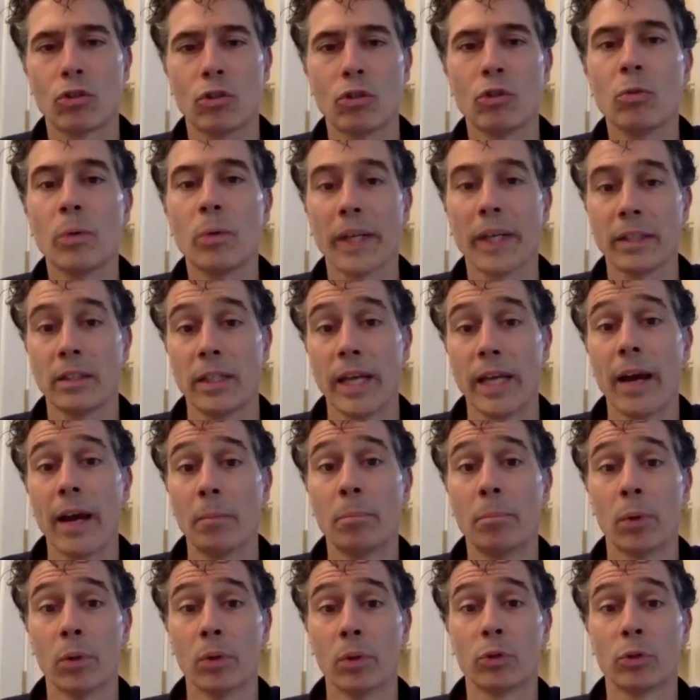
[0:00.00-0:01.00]
two
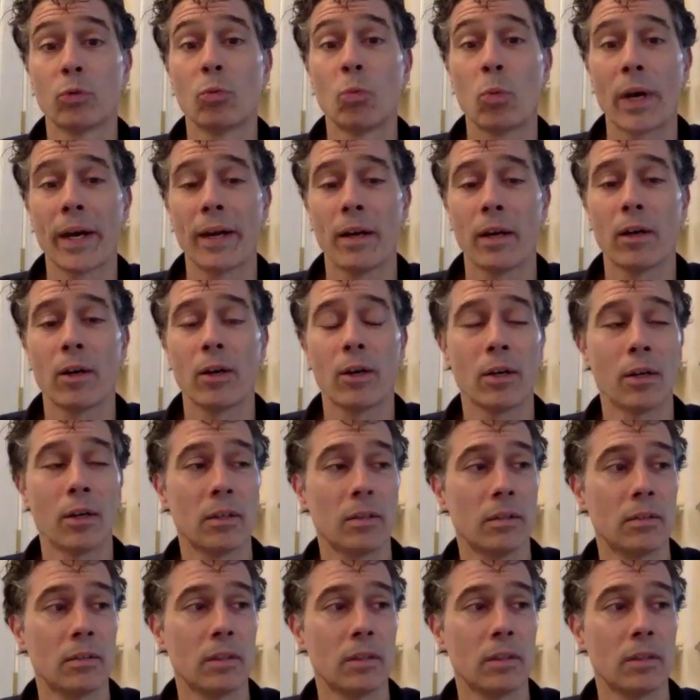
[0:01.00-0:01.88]
examples where